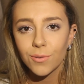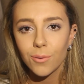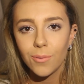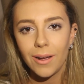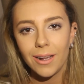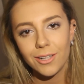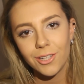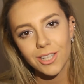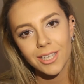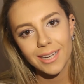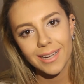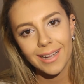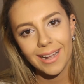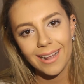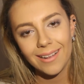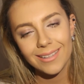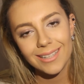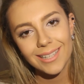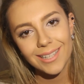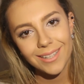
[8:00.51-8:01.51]
for watching.
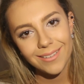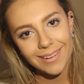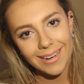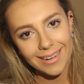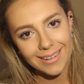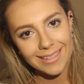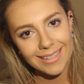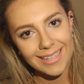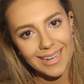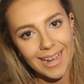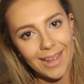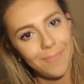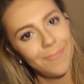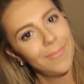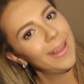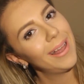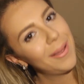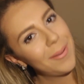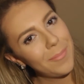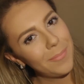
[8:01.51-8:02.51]
I'll see you next
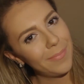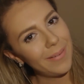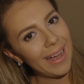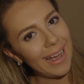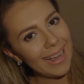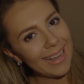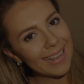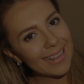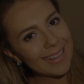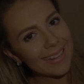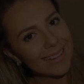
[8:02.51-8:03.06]
time. Bye.